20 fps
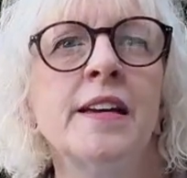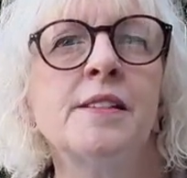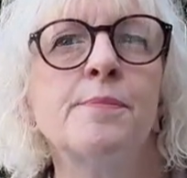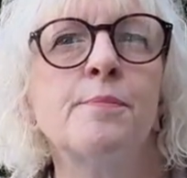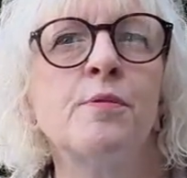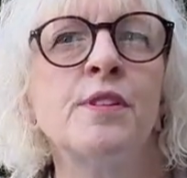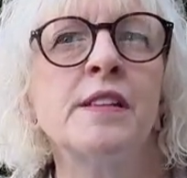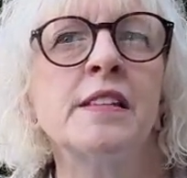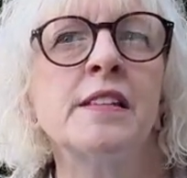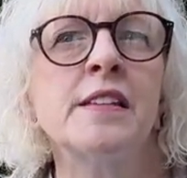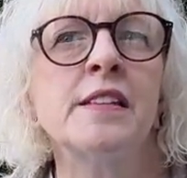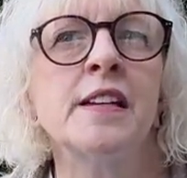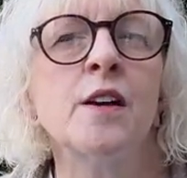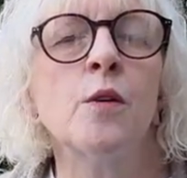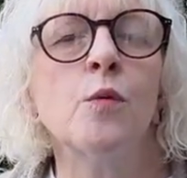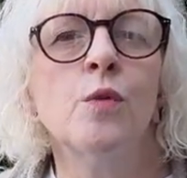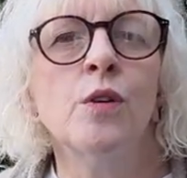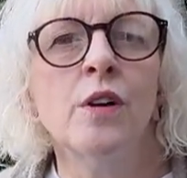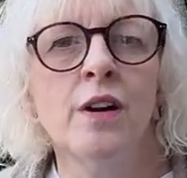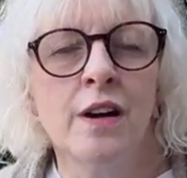printing
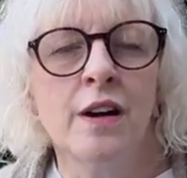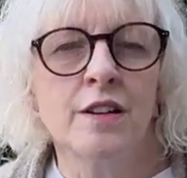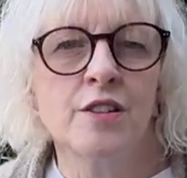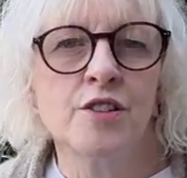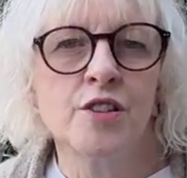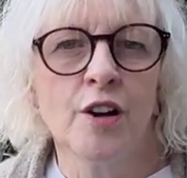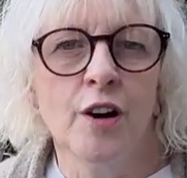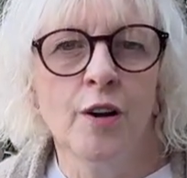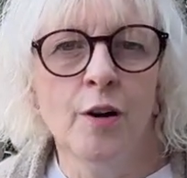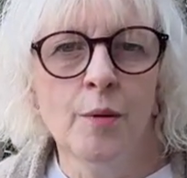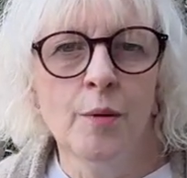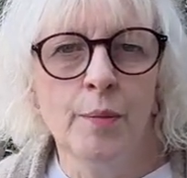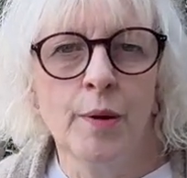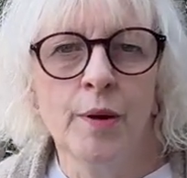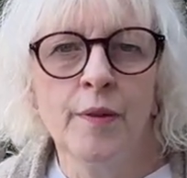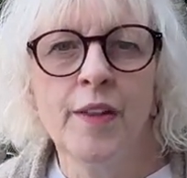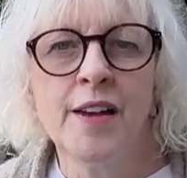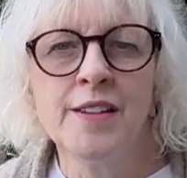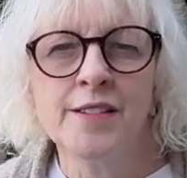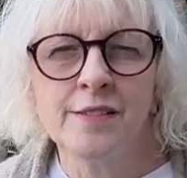workshop.
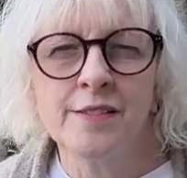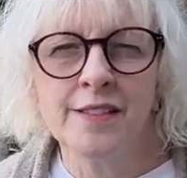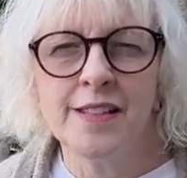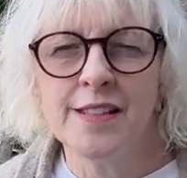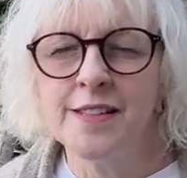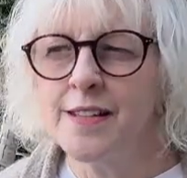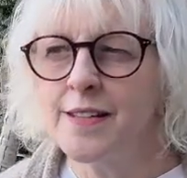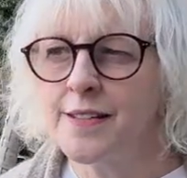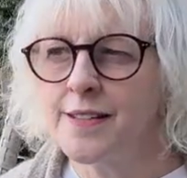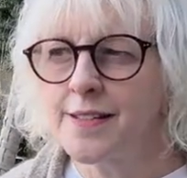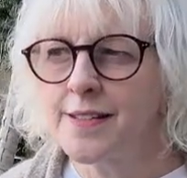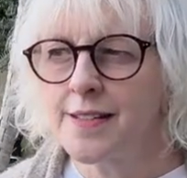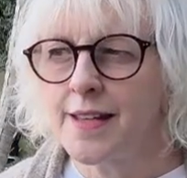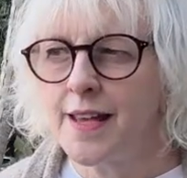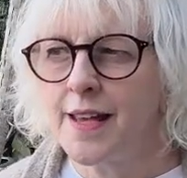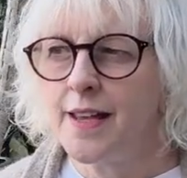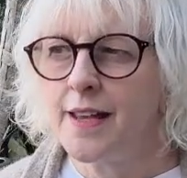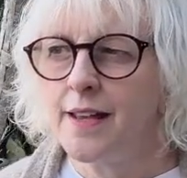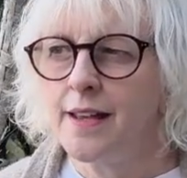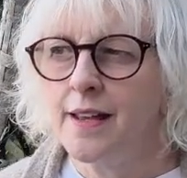That's not easy to
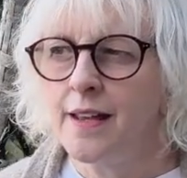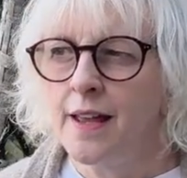say,